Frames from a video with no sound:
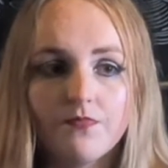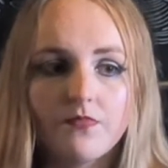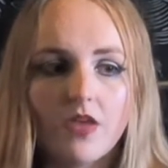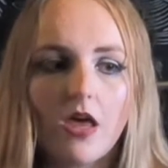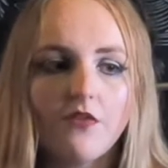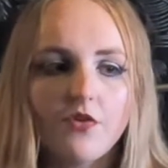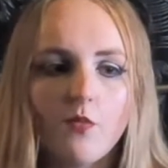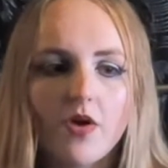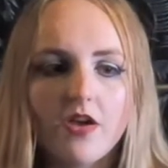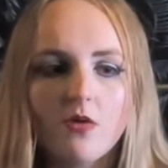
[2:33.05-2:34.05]
Even
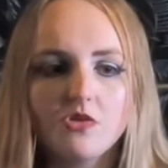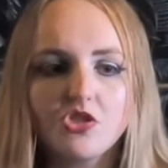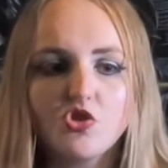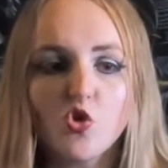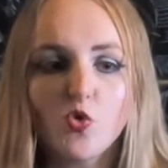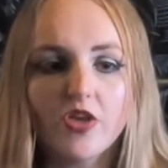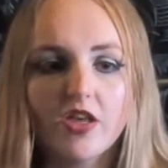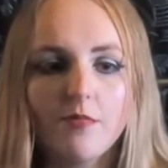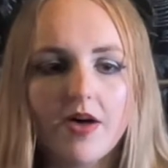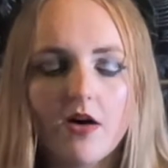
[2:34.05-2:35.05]
when I was talking
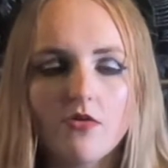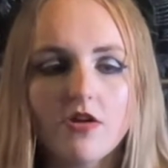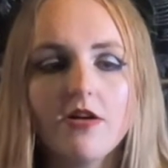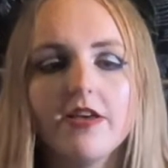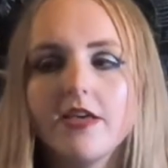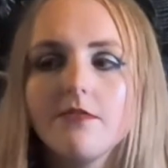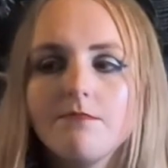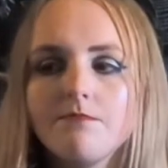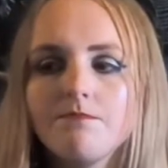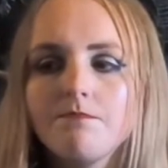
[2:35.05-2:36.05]
about like
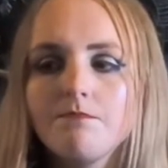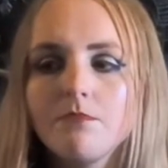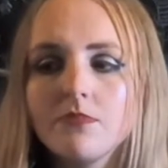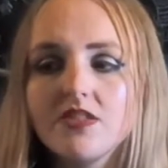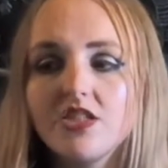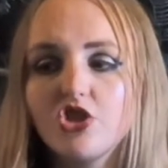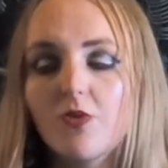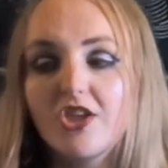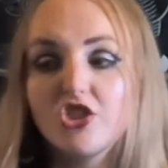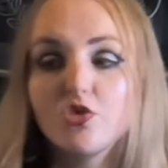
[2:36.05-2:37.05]

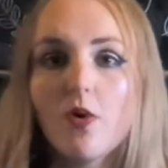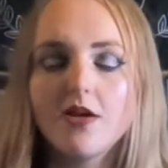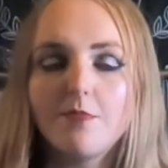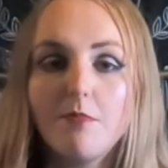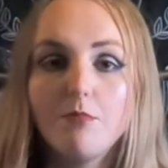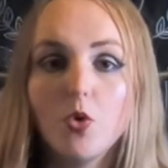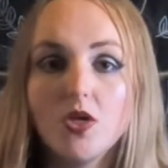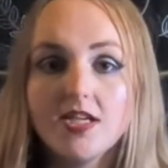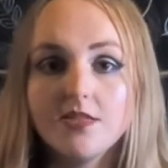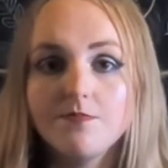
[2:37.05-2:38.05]
situations where I'd been
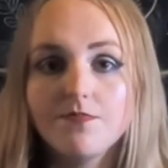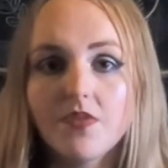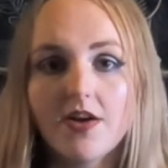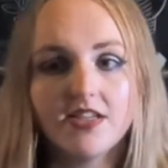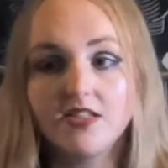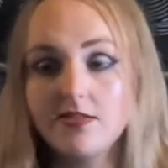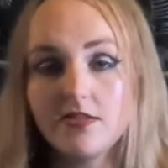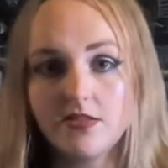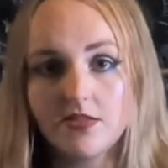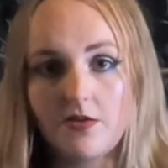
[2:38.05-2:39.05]
bullied, I didn't
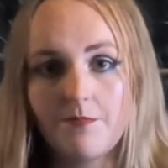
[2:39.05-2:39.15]
stutter.